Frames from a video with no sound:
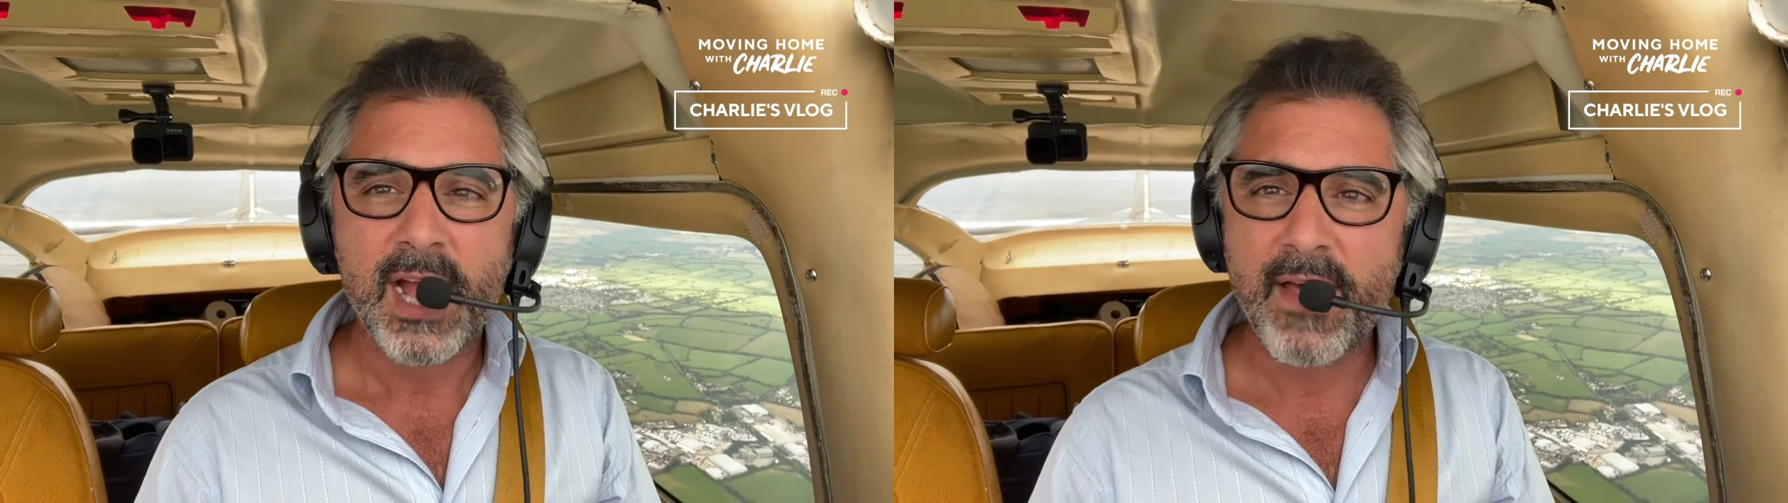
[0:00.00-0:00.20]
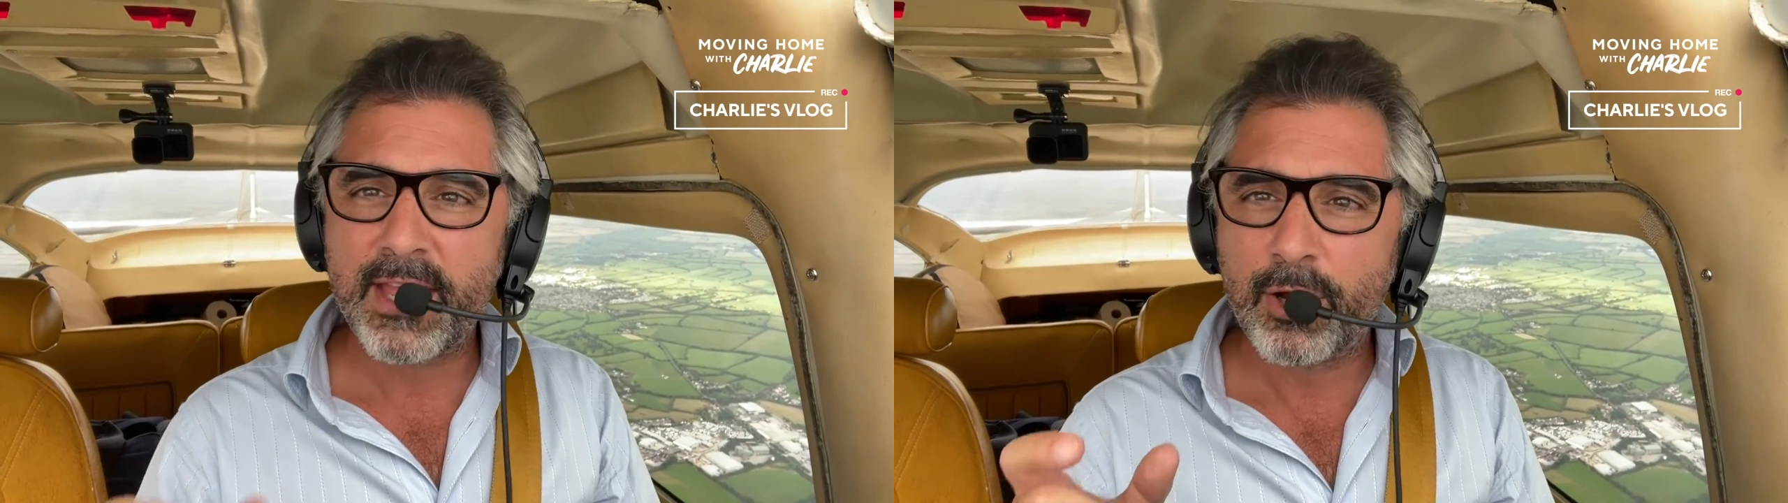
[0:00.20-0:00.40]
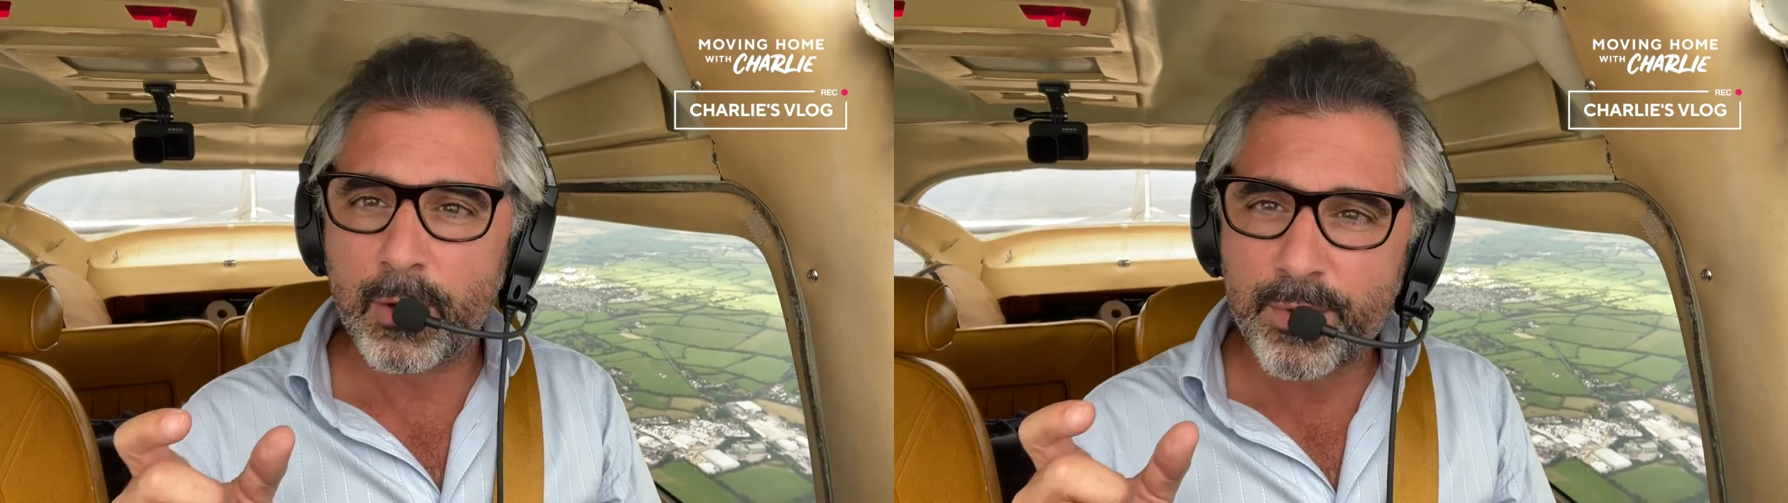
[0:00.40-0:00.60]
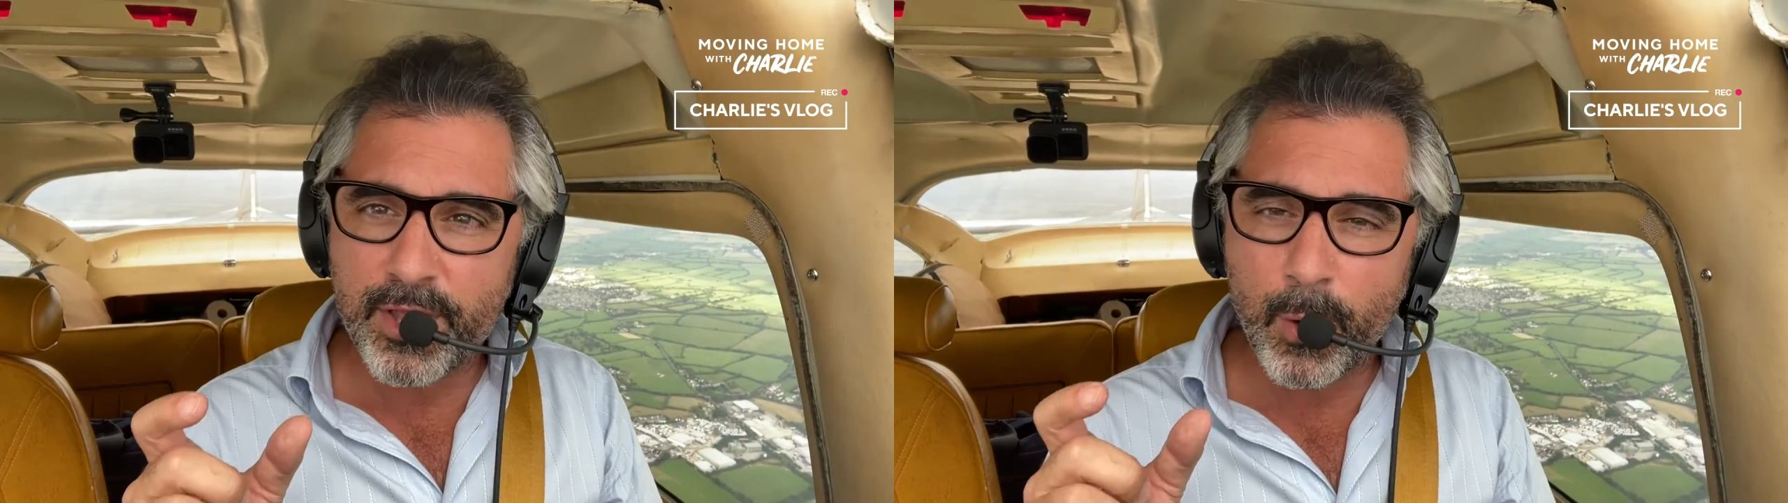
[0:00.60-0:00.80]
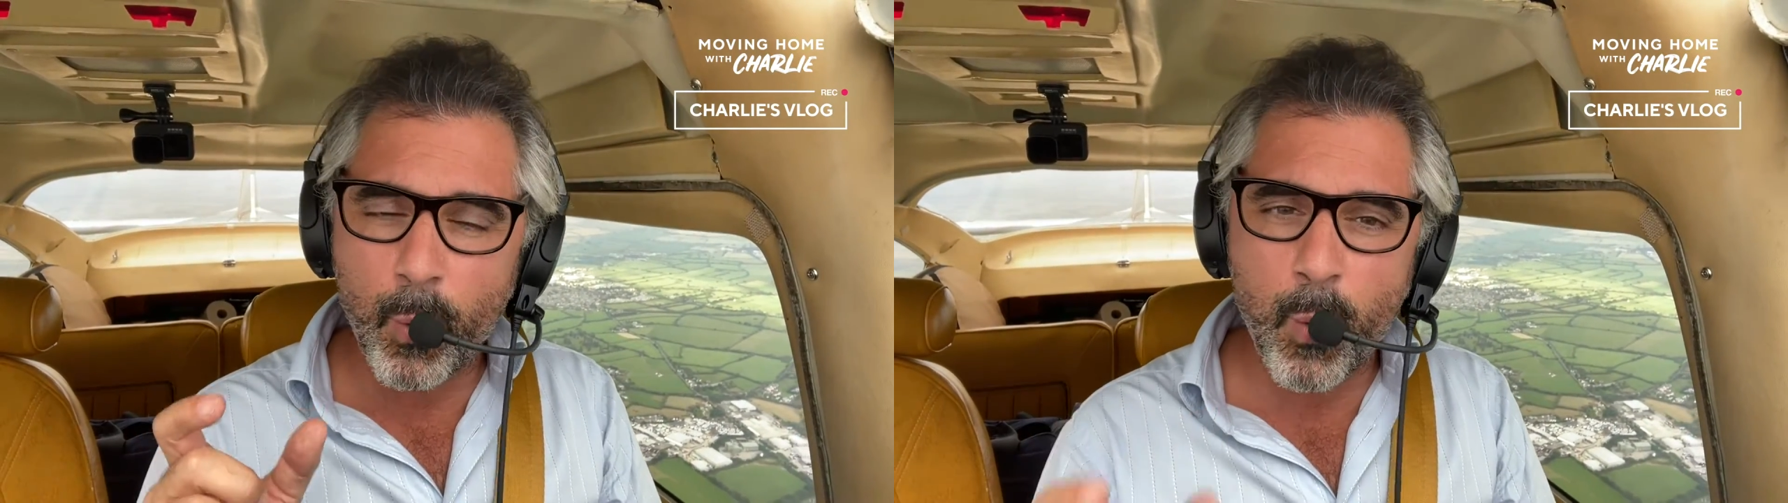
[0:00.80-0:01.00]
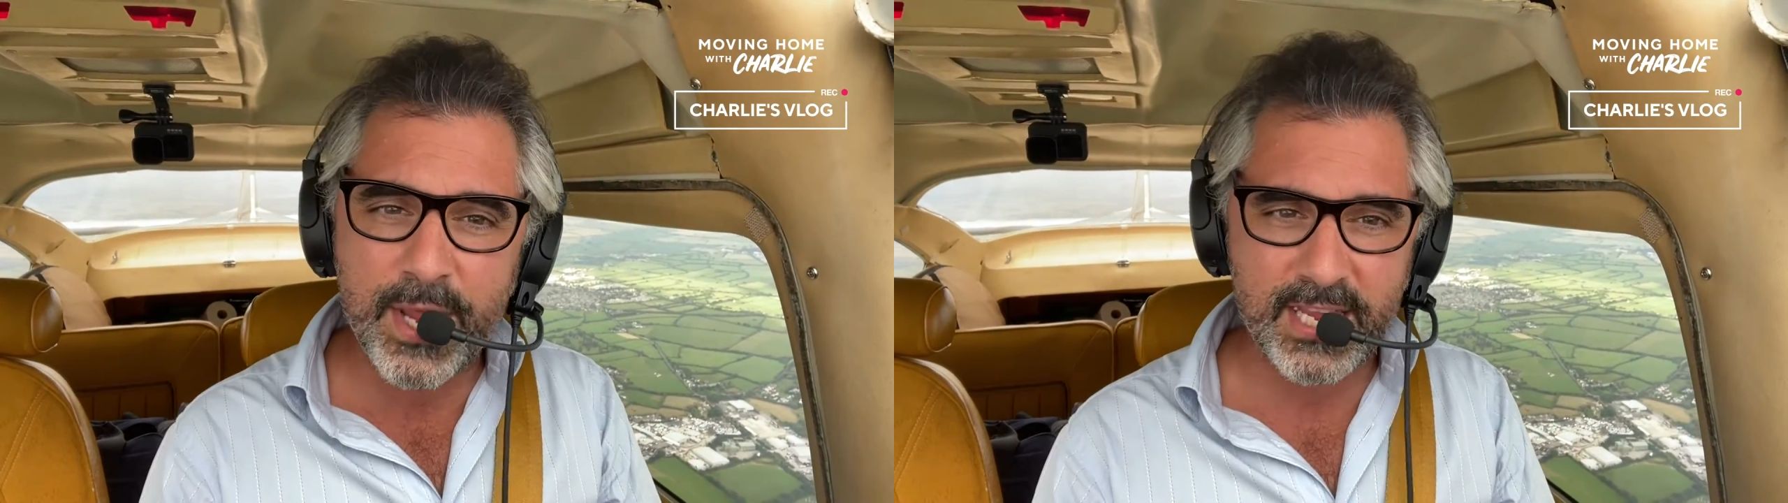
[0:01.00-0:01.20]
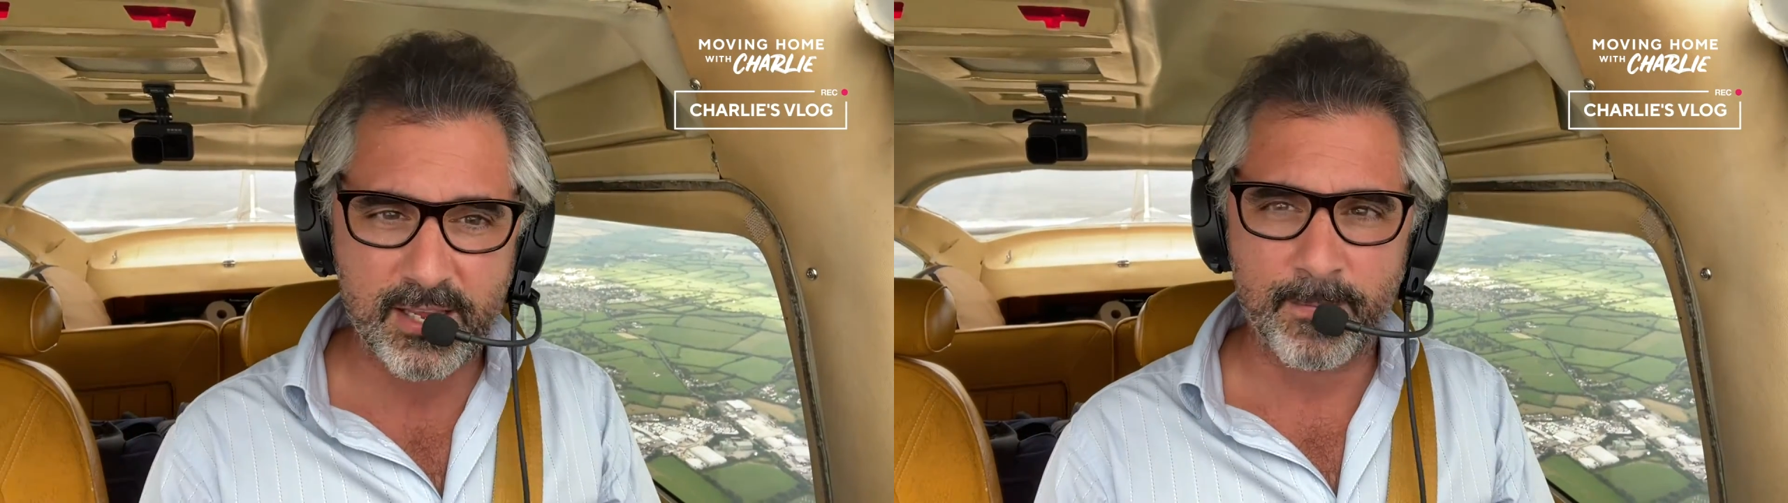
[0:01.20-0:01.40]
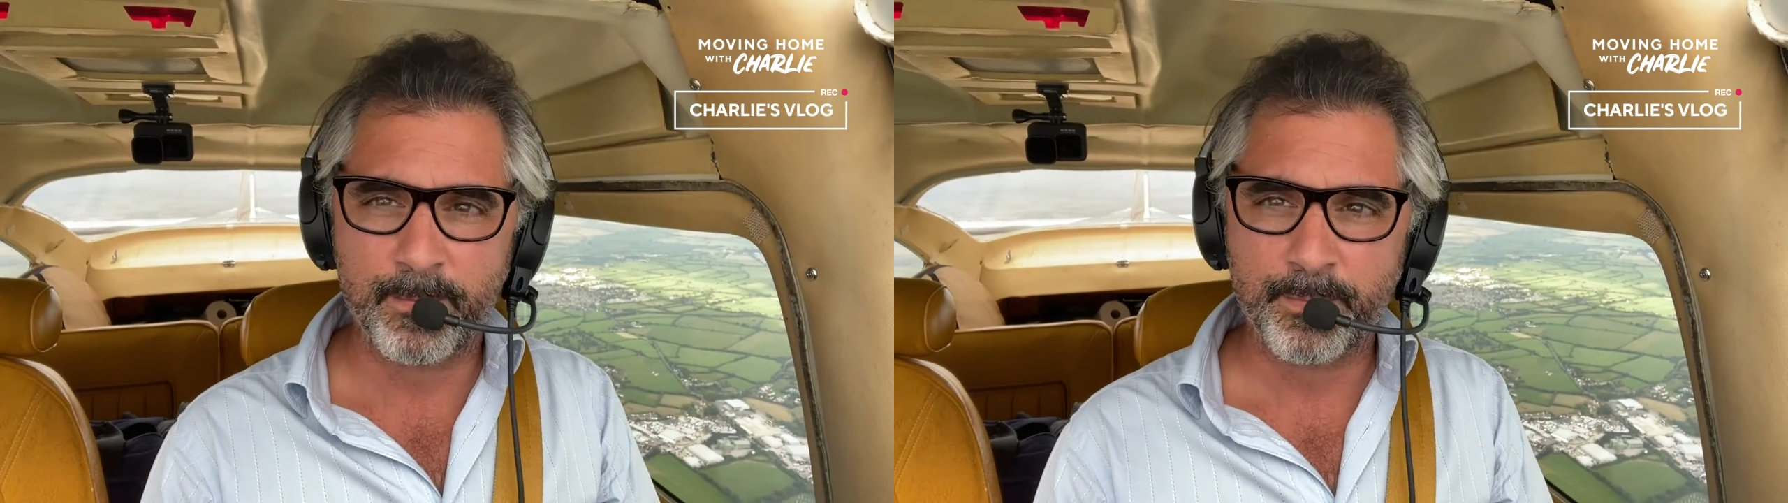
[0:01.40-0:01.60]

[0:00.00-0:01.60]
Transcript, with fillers: and they got it within a week.